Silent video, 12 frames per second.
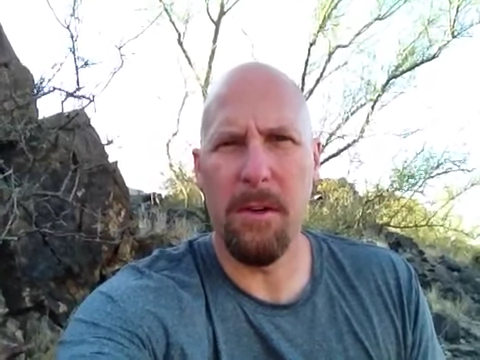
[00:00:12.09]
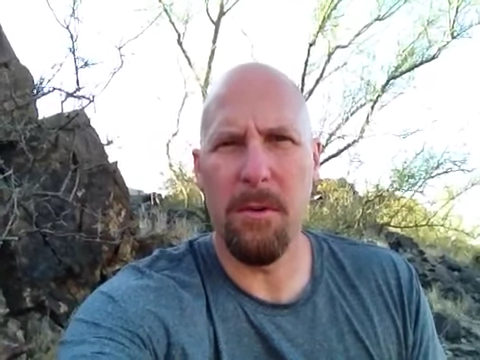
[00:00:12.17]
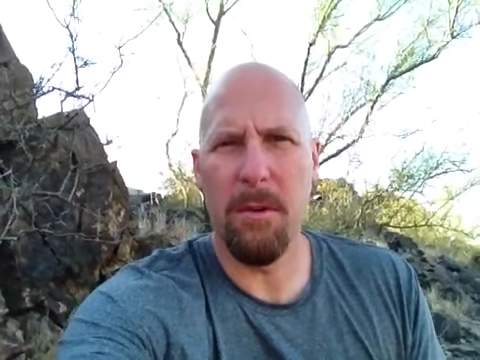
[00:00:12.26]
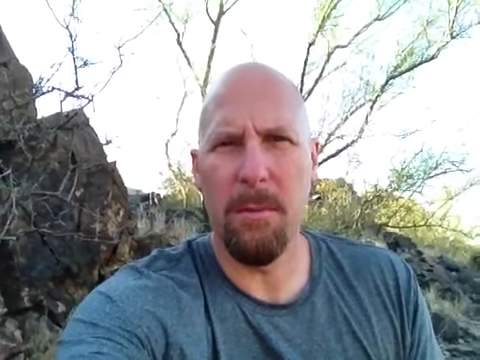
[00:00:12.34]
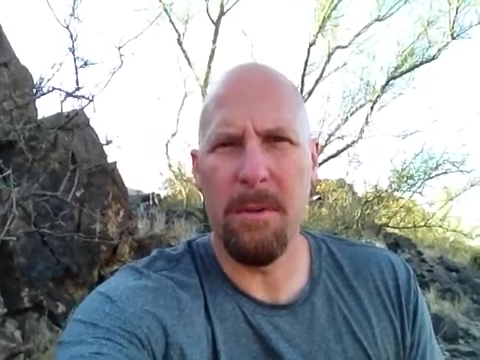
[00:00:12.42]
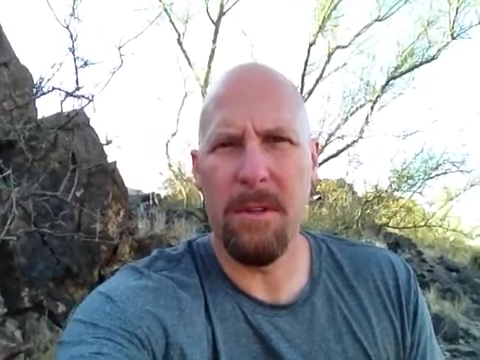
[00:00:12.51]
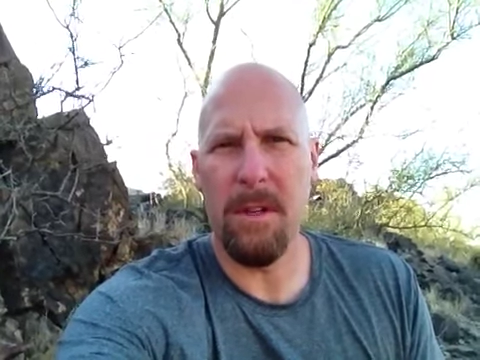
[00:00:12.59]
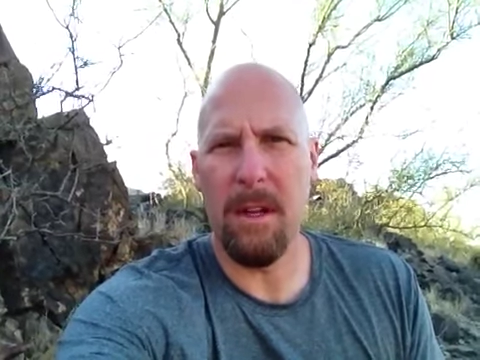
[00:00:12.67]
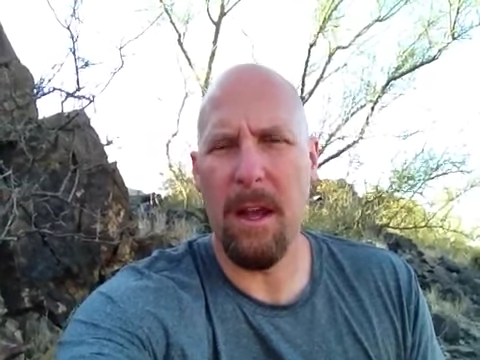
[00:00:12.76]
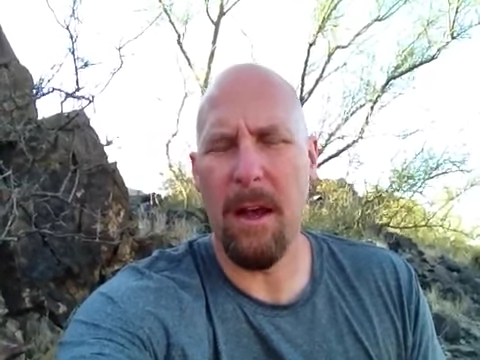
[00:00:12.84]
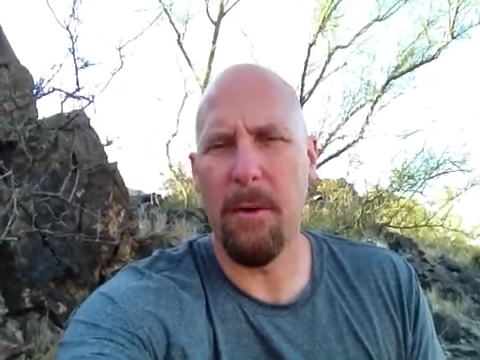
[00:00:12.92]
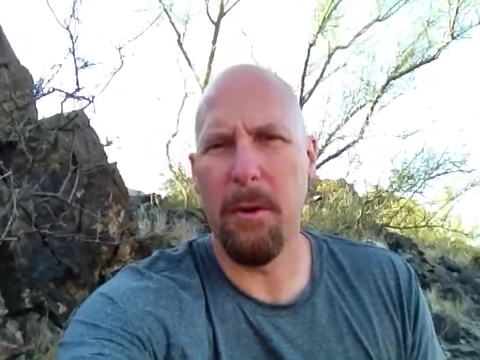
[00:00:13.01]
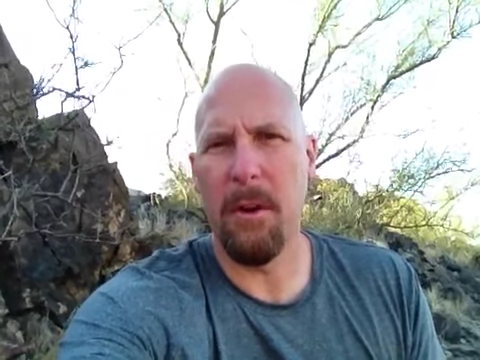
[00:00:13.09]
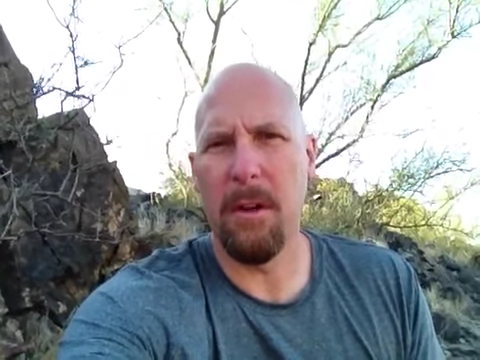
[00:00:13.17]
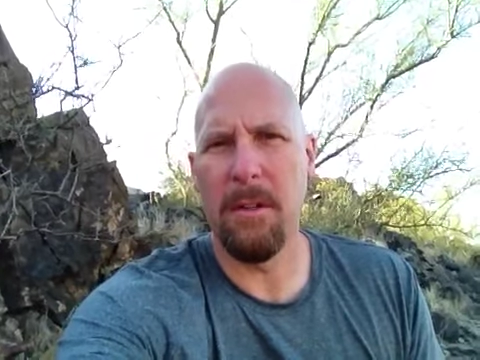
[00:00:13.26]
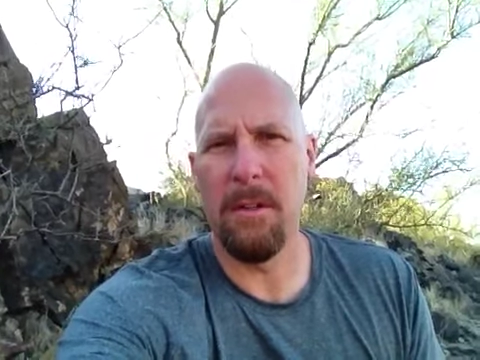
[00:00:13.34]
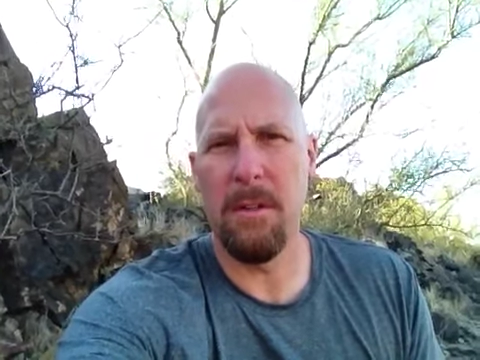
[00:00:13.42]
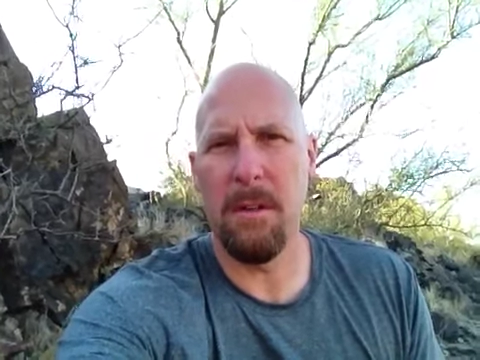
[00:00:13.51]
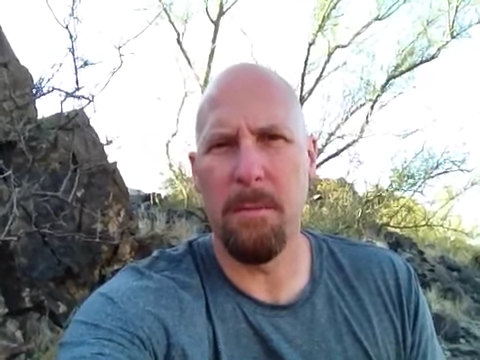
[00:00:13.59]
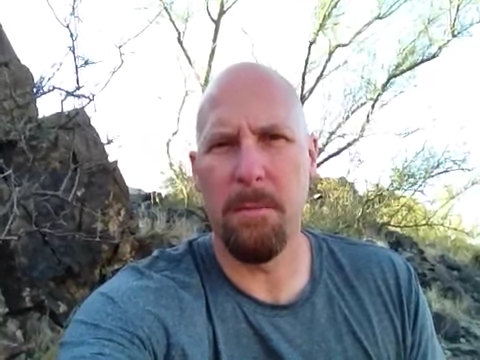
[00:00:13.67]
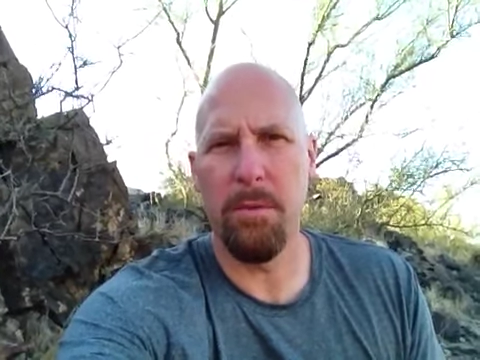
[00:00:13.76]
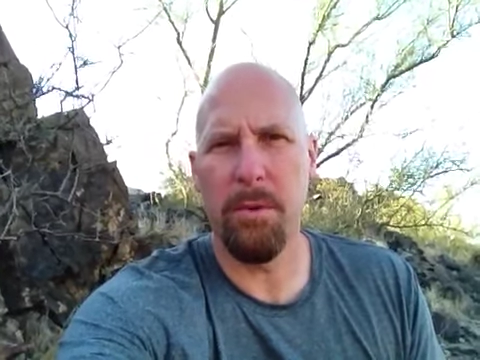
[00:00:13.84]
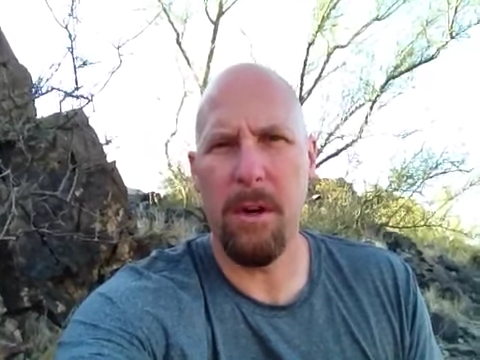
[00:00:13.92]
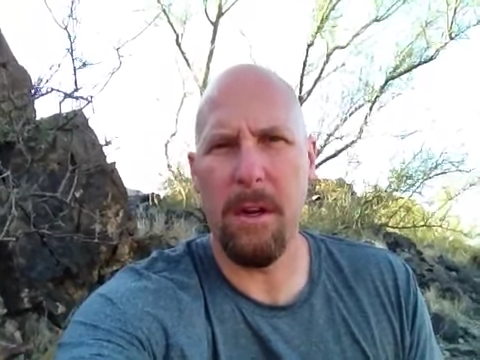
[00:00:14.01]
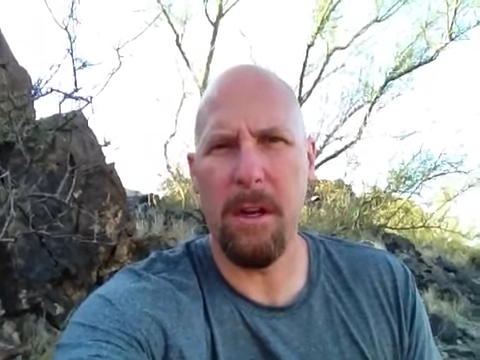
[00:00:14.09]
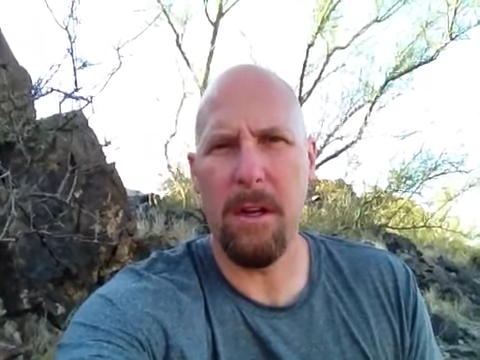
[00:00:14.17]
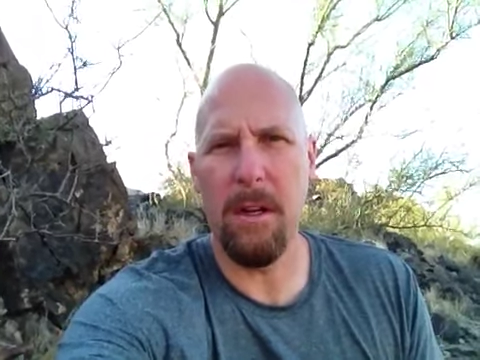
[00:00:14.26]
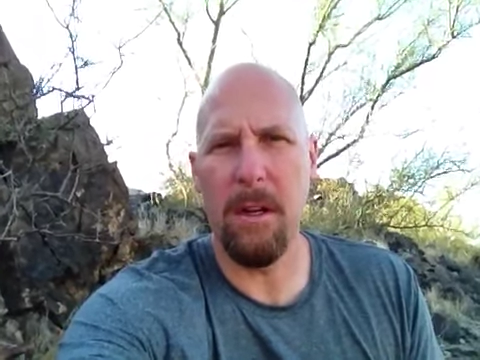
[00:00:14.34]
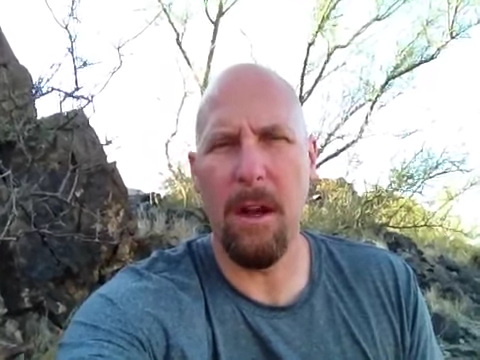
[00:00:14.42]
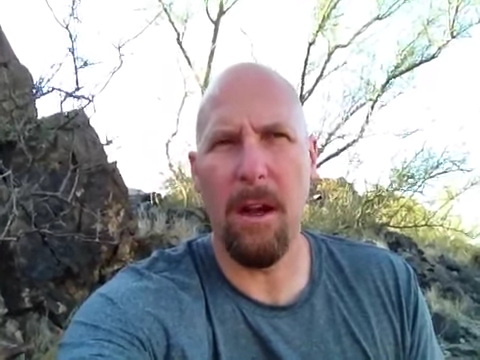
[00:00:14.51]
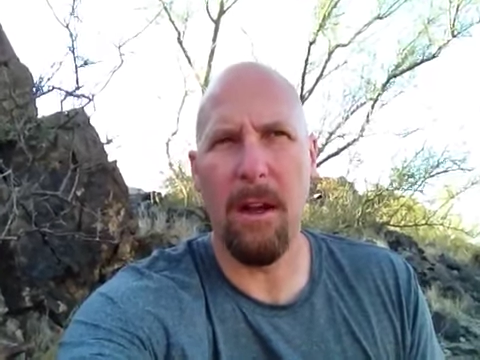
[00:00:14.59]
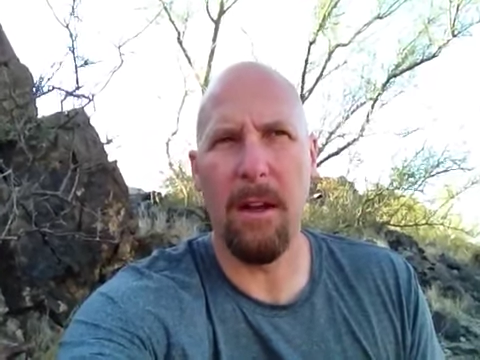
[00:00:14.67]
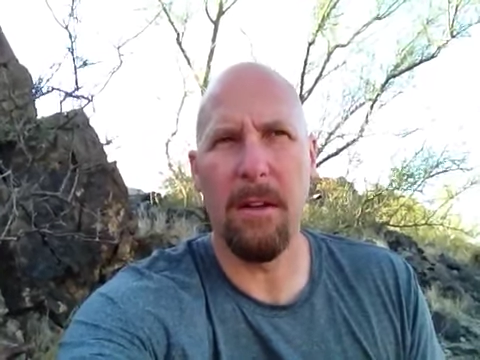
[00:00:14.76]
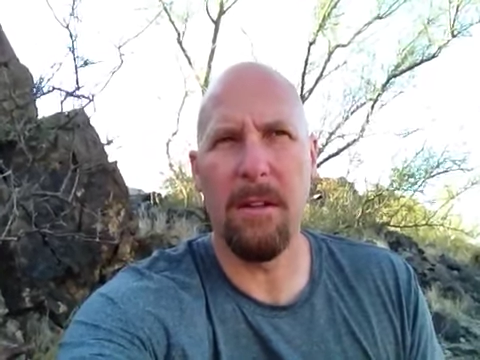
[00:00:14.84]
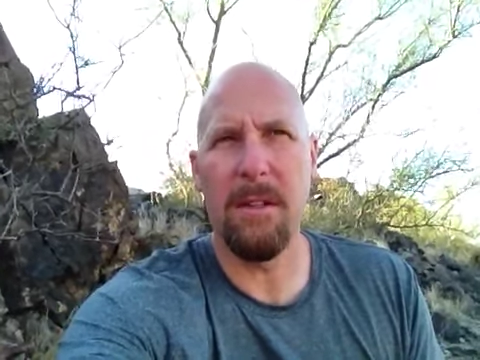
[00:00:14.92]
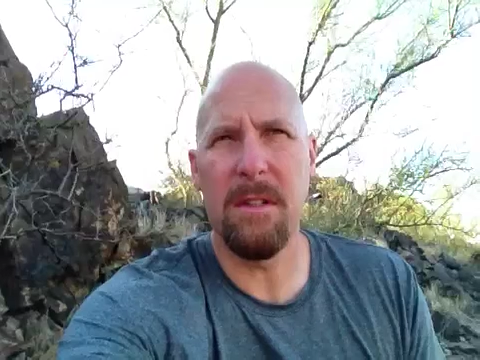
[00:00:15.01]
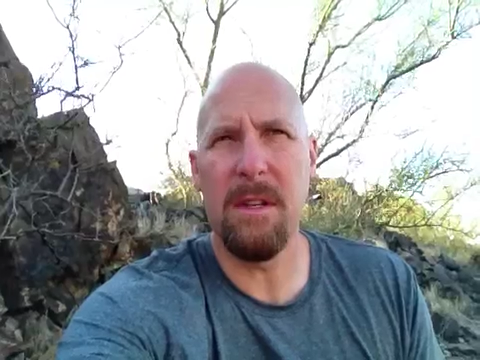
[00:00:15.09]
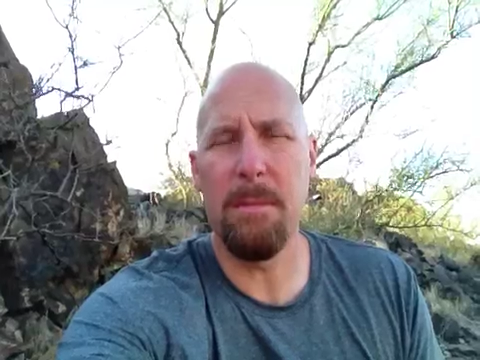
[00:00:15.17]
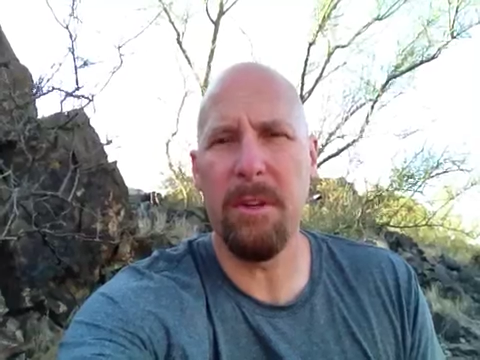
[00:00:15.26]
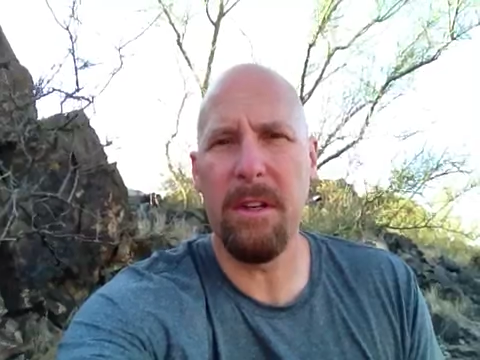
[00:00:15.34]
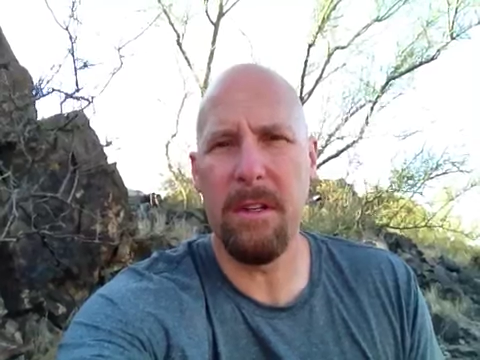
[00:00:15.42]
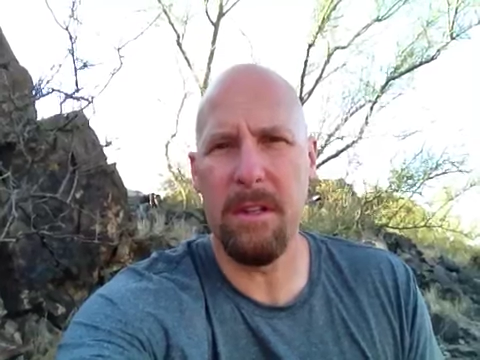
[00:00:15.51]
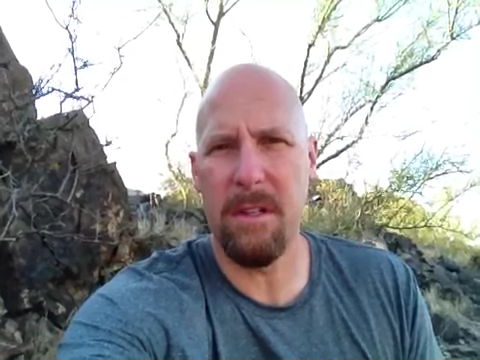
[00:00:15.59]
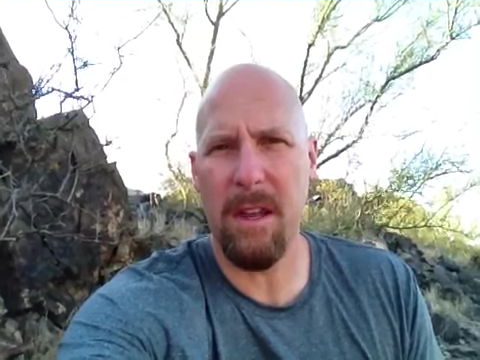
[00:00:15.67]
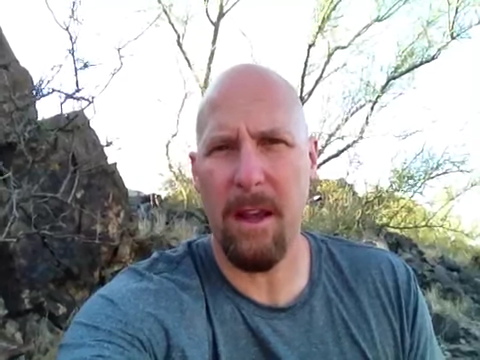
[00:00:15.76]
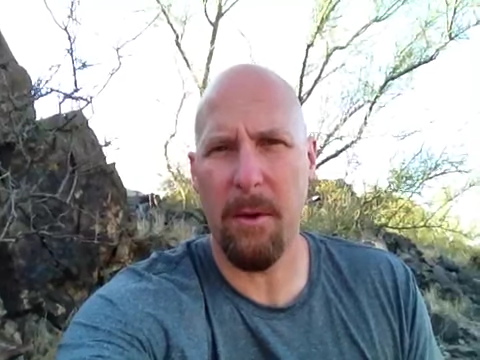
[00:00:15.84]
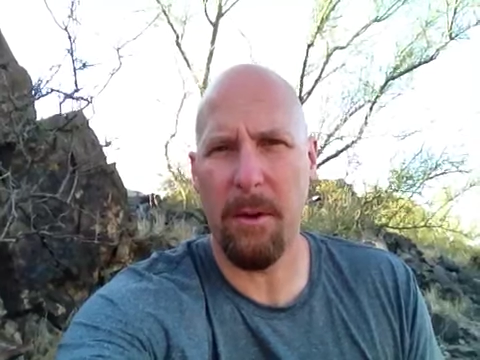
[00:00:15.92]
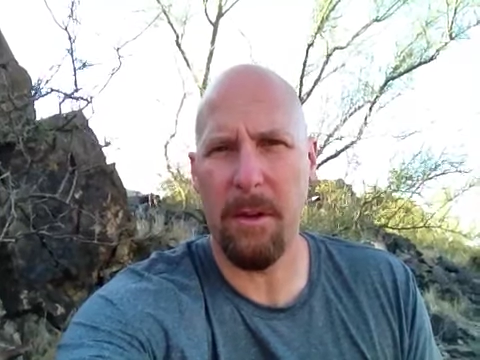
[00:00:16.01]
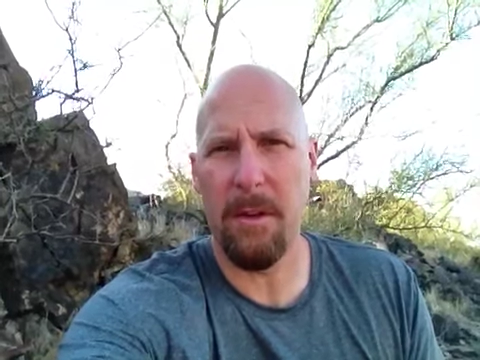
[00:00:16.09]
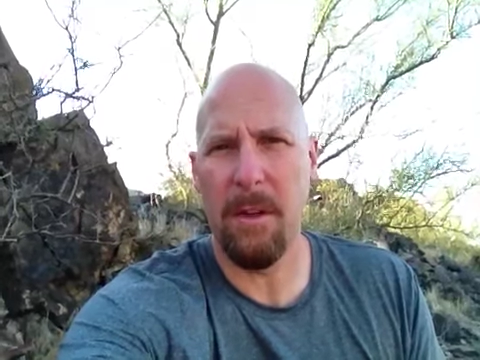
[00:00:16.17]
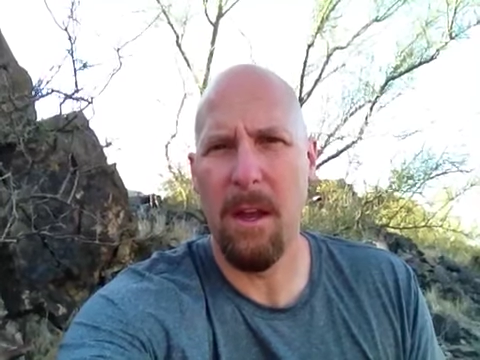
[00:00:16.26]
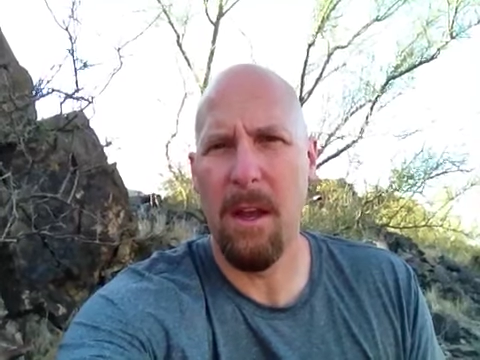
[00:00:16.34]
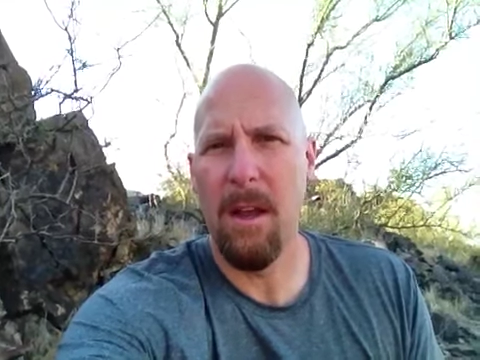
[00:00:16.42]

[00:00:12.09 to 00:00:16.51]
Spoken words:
you are missing out on some pretty deeply discounted